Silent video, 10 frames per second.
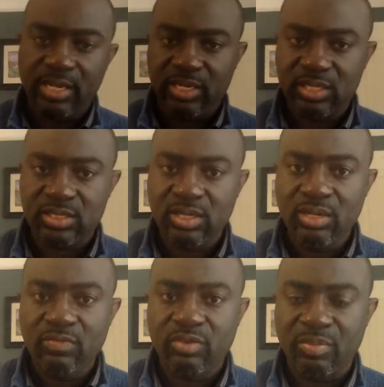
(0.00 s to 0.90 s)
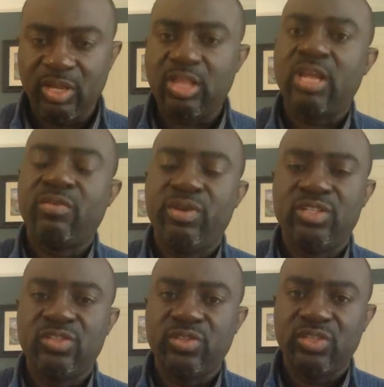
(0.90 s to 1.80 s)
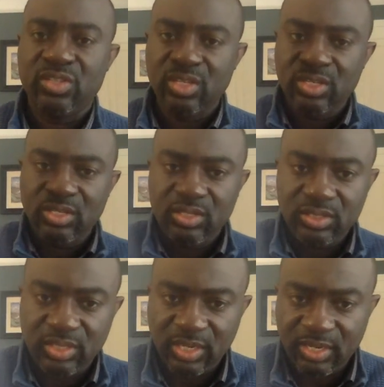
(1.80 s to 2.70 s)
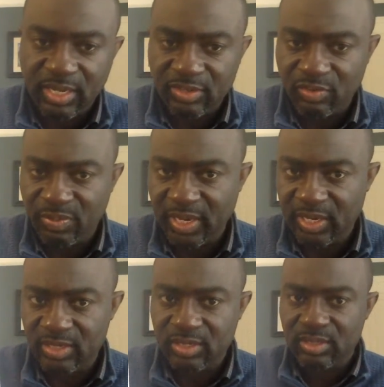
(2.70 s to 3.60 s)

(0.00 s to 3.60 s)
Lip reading: like this from the land registry saying that you paid